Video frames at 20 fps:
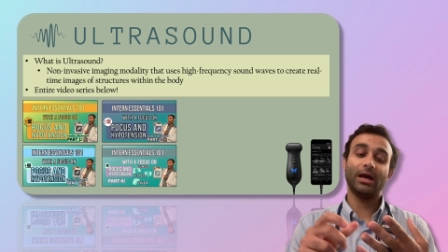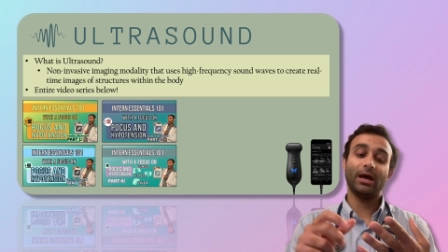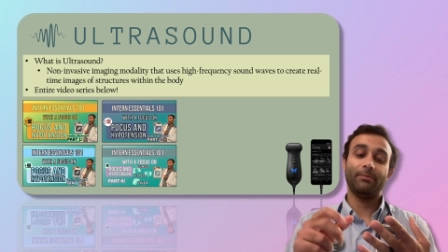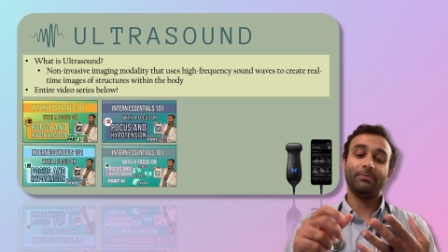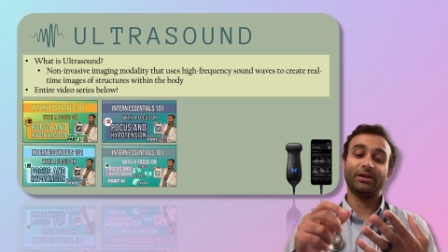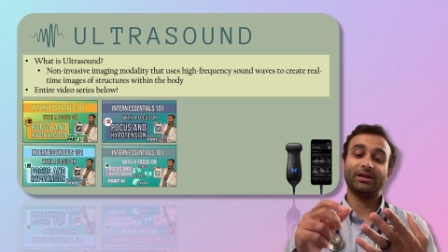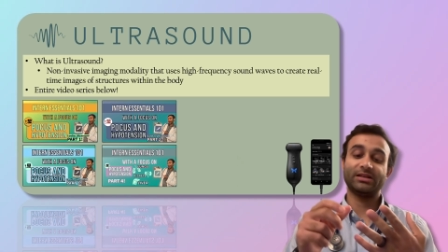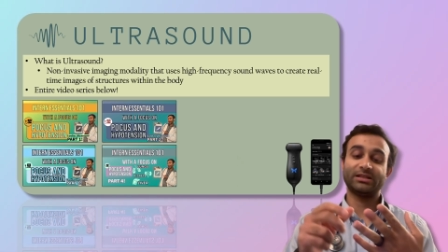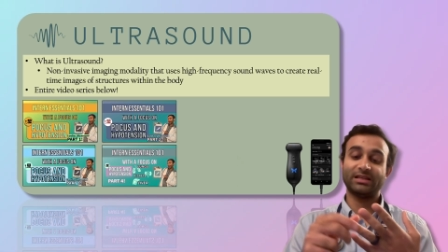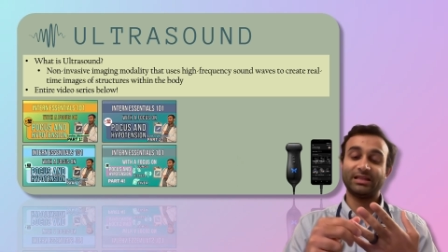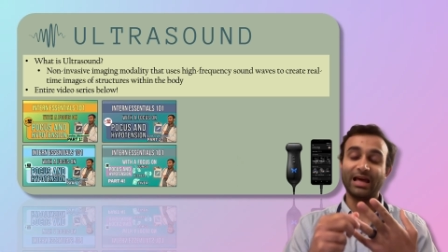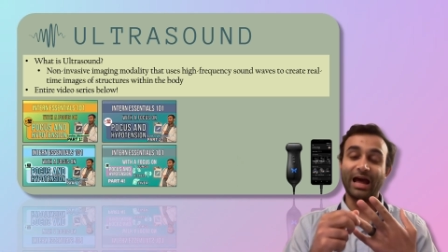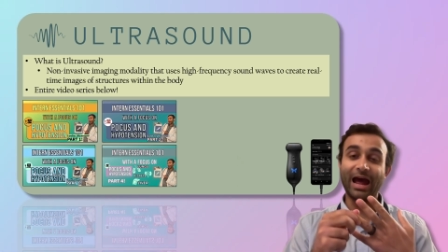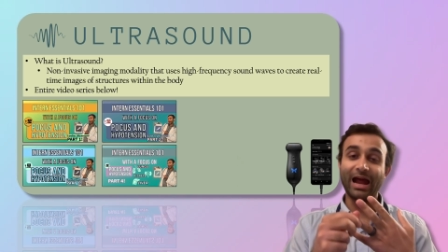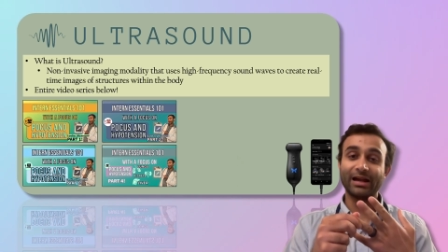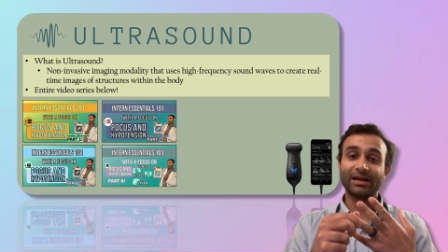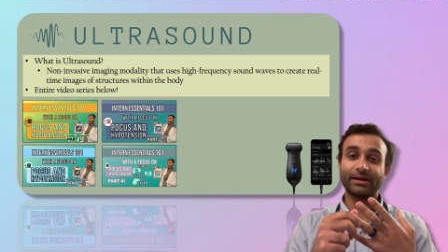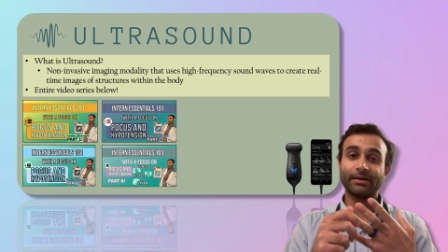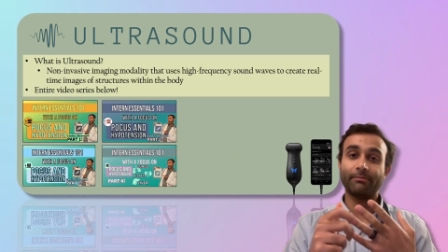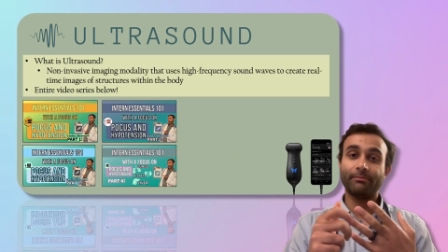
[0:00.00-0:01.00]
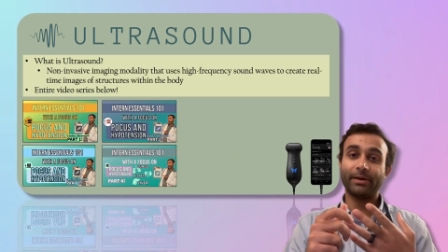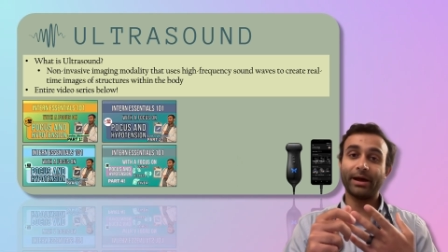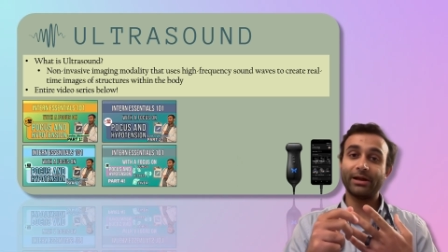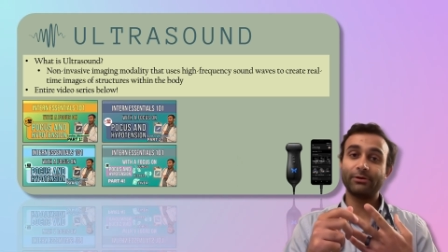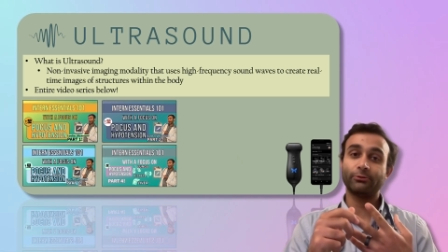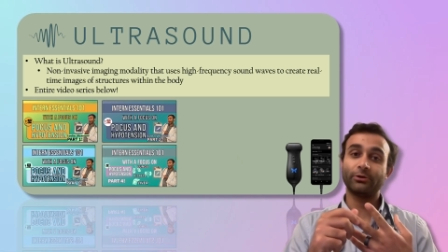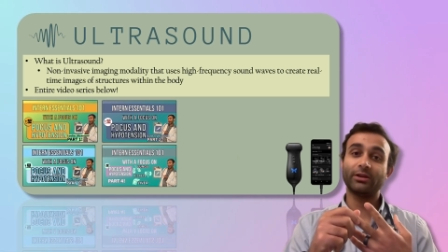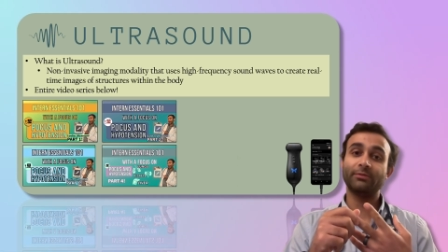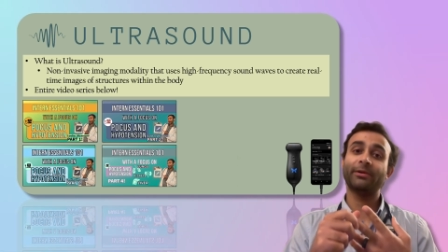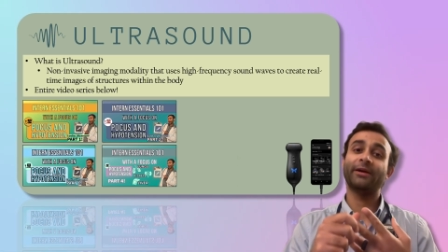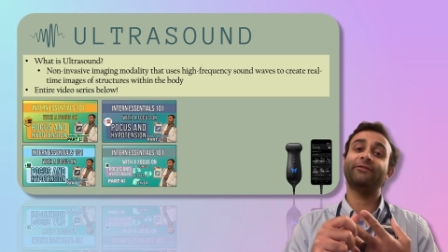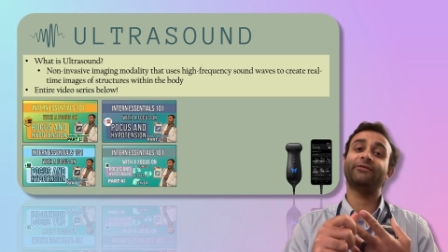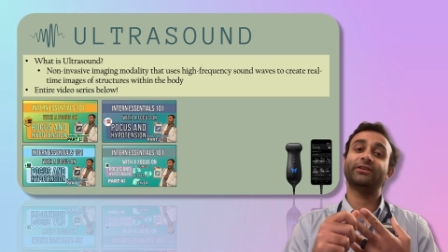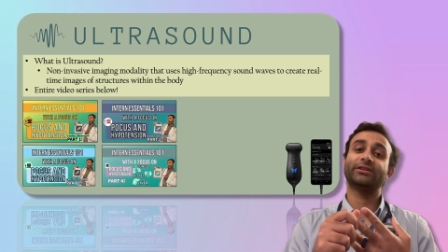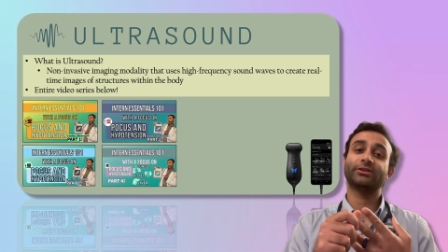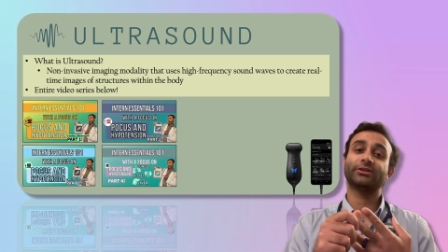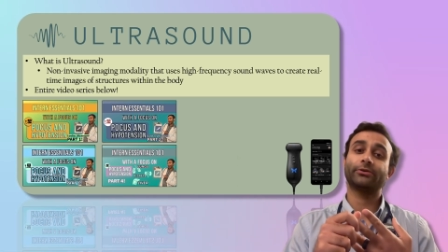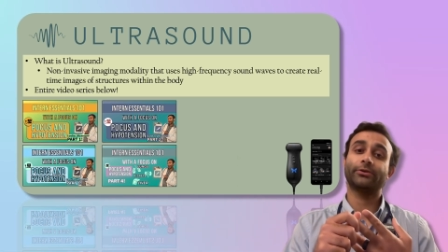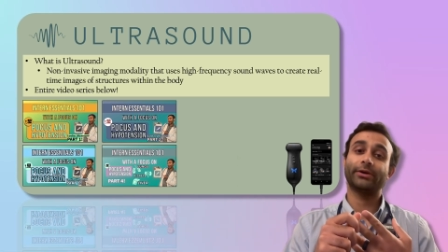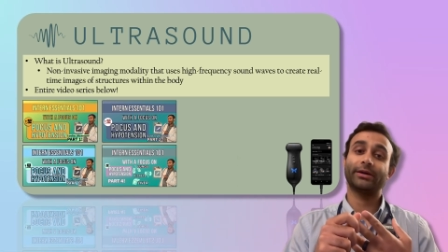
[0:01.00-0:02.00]
because that, combined with my
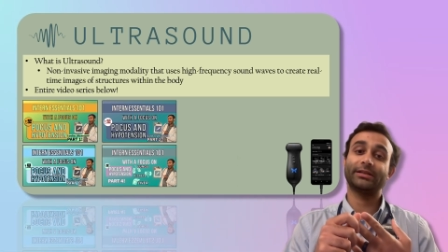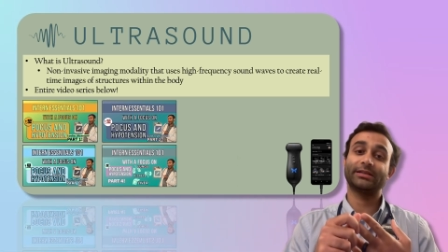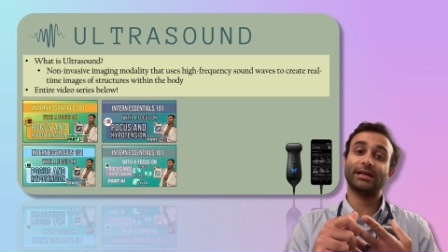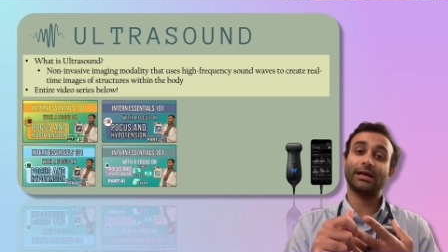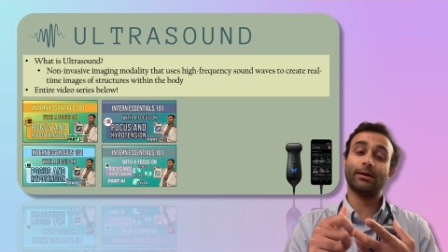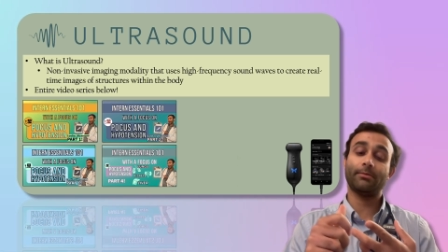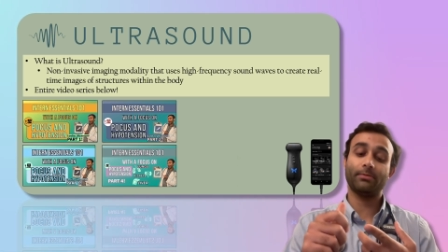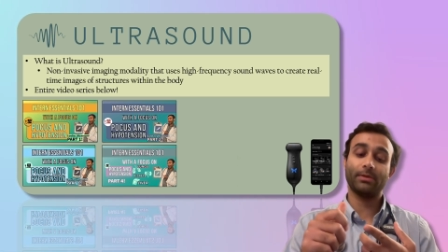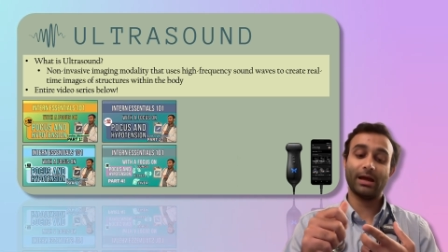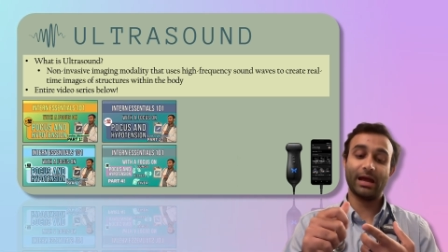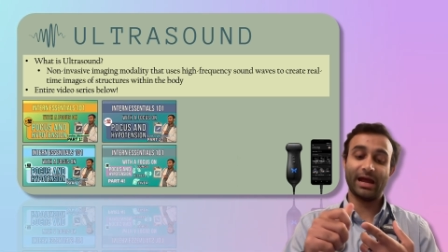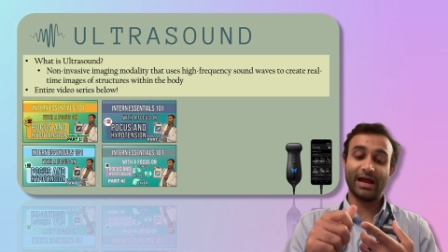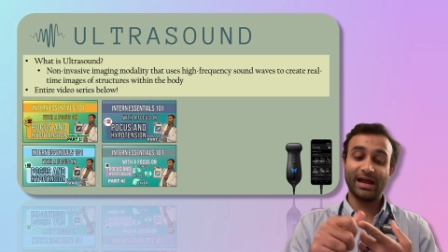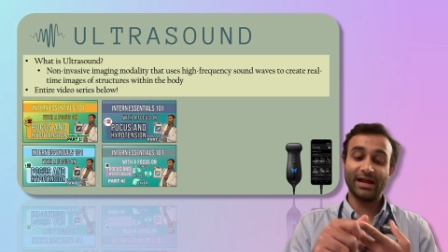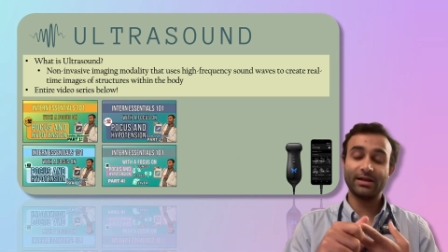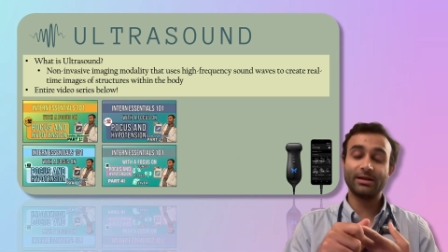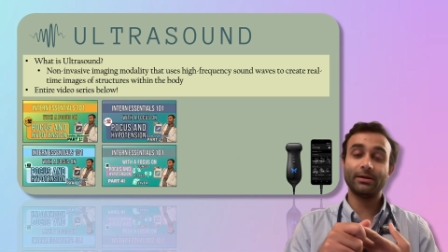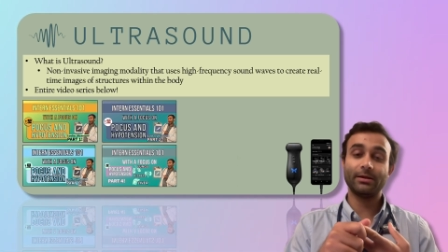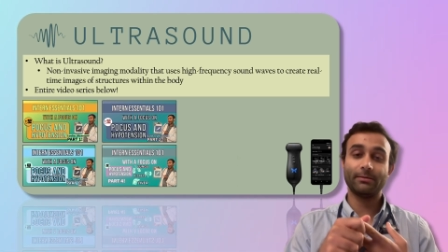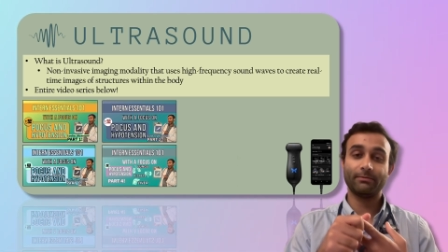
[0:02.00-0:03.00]
physical exam and